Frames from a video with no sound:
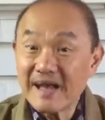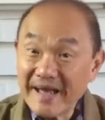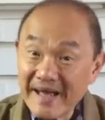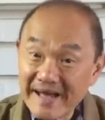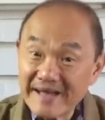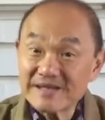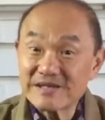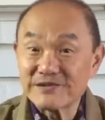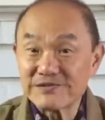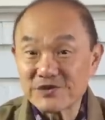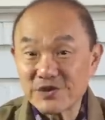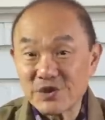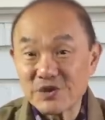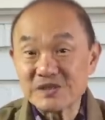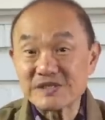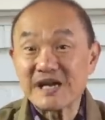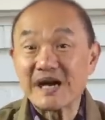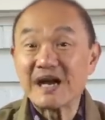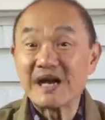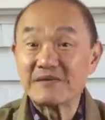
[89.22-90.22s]
And of
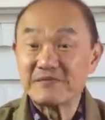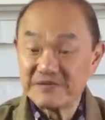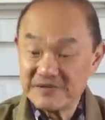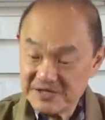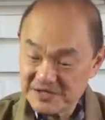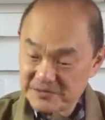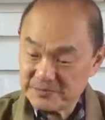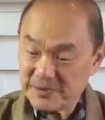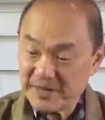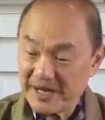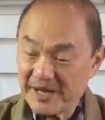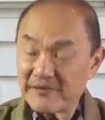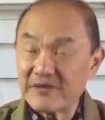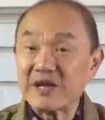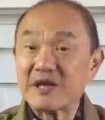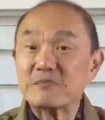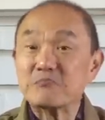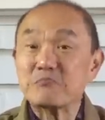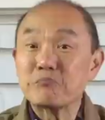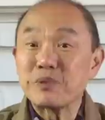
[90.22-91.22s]
course, I have this pair
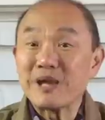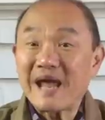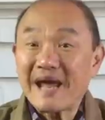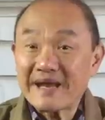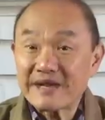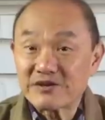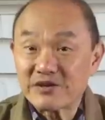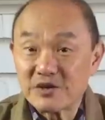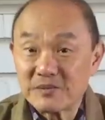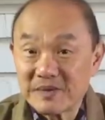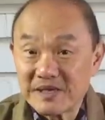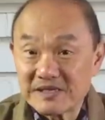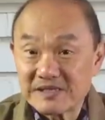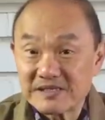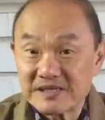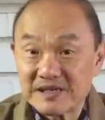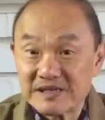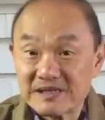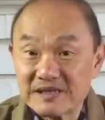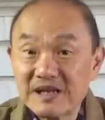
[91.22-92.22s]
in black
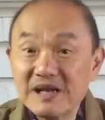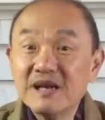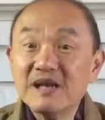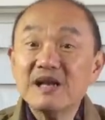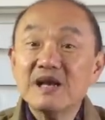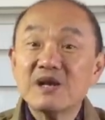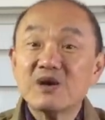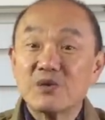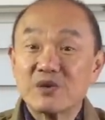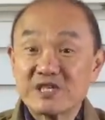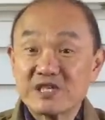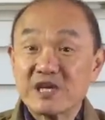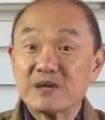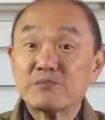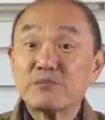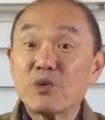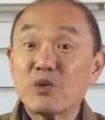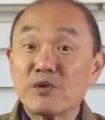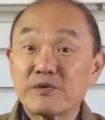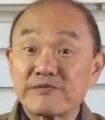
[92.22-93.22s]
Chromexcel, which I
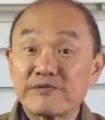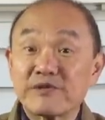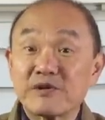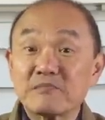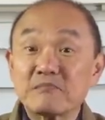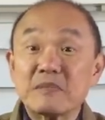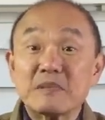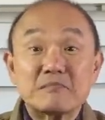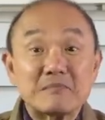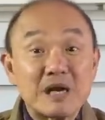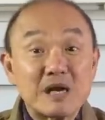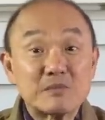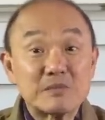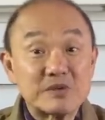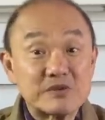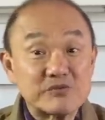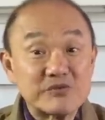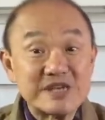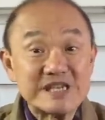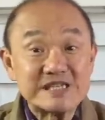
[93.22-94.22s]
bought from
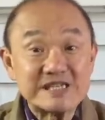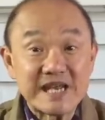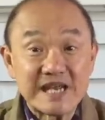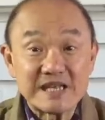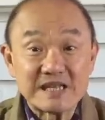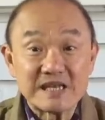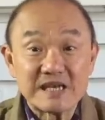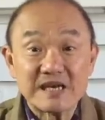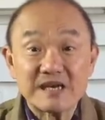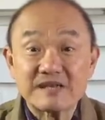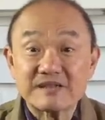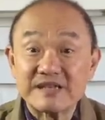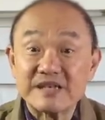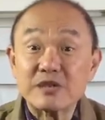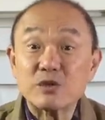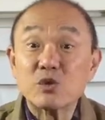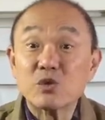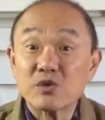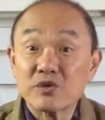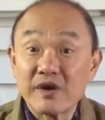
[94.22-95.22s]
Melbourne retailer,
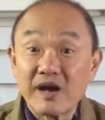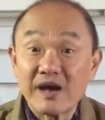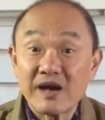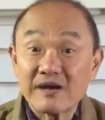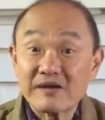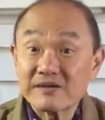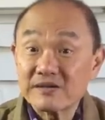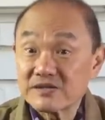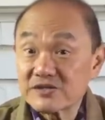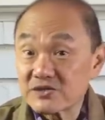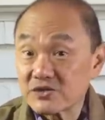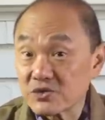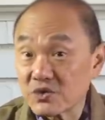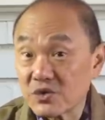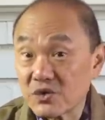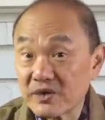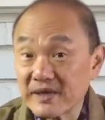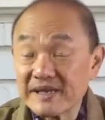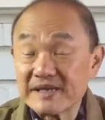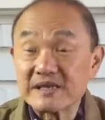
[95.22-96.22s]
the Urahara
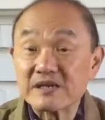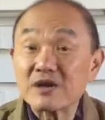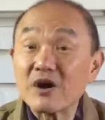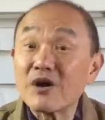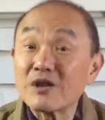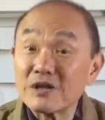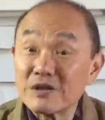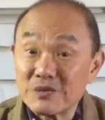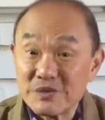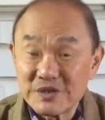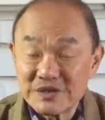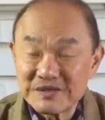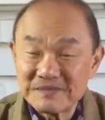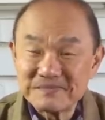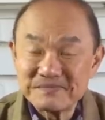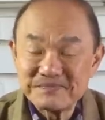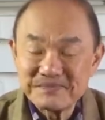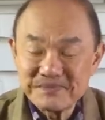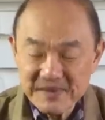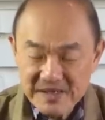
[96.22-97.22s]
Store in Collingwood.
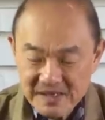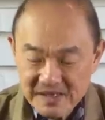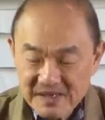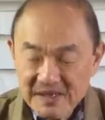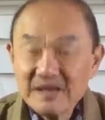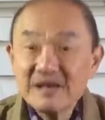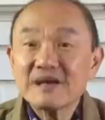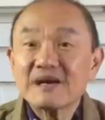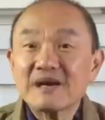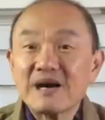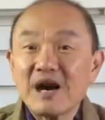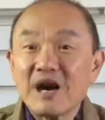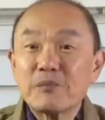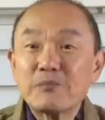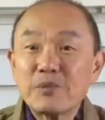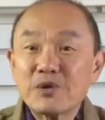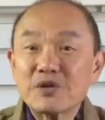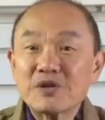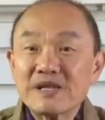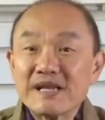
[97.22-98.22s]
I'll
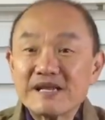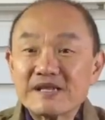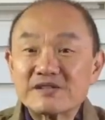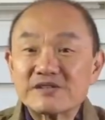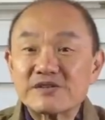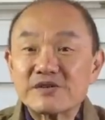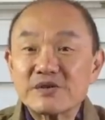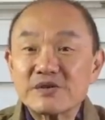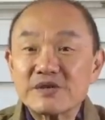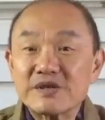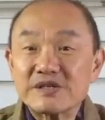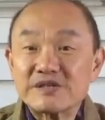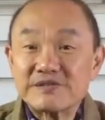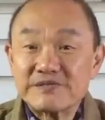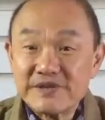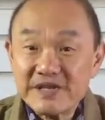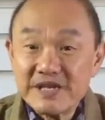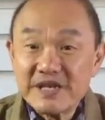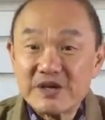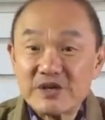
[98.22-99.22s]
put links through this
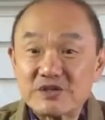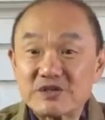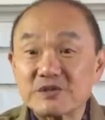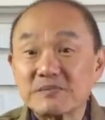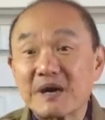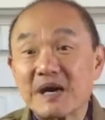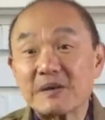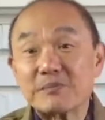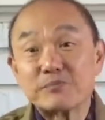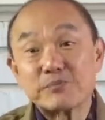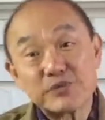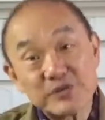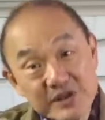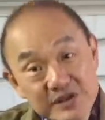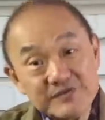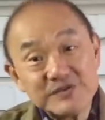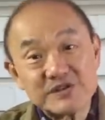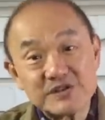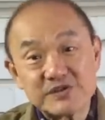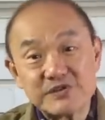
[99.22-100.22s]
video to my
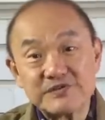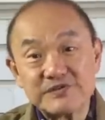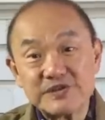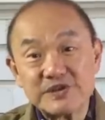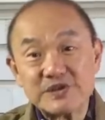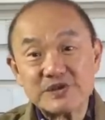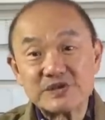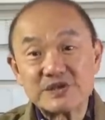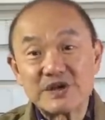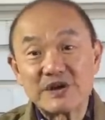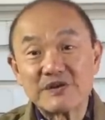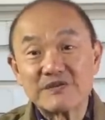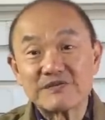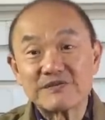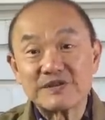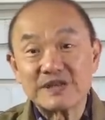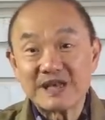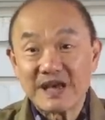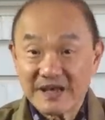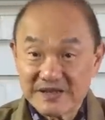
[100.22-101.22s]
previous reviews of
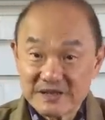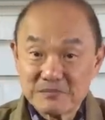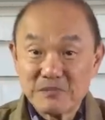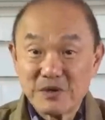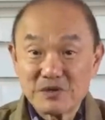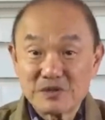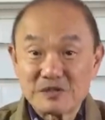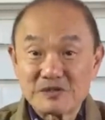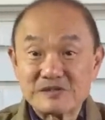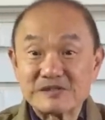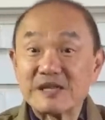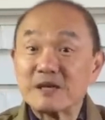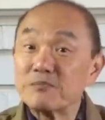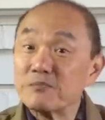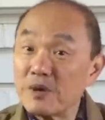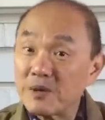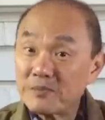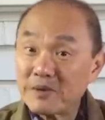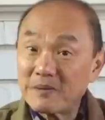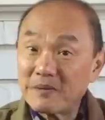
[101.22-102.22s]
the other models. They'll
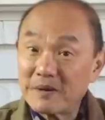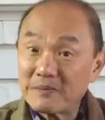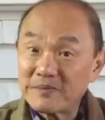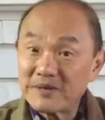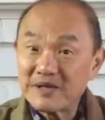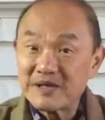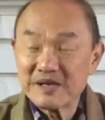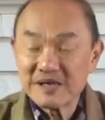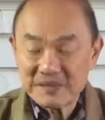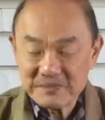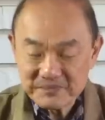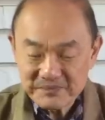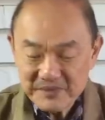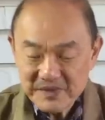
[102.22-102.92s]
pop up here.